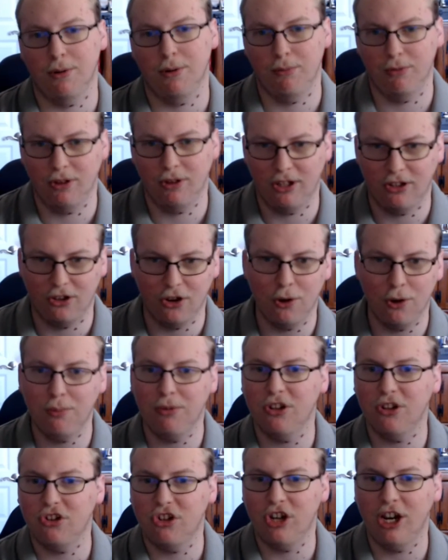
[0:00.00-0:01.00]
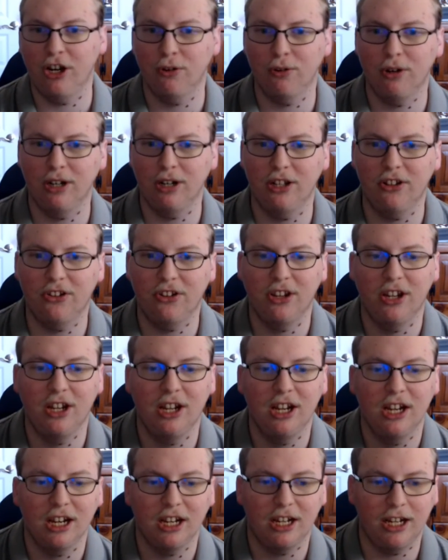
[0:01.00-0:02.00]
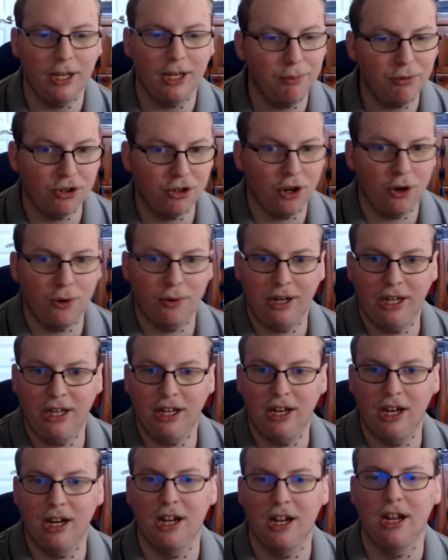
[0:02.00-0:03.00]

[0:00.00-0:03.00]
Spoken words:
Let's hope this channel keeps going,